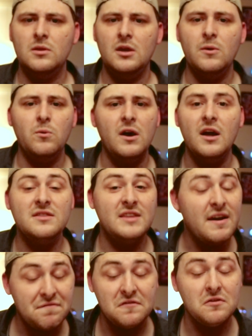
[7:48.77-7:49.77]
It
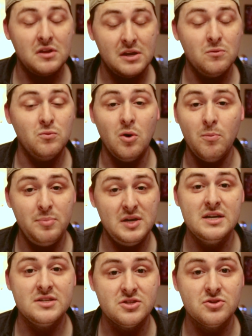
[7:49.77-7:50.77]
definitely won't be
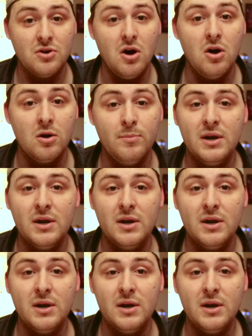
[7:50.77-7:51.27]
as strong,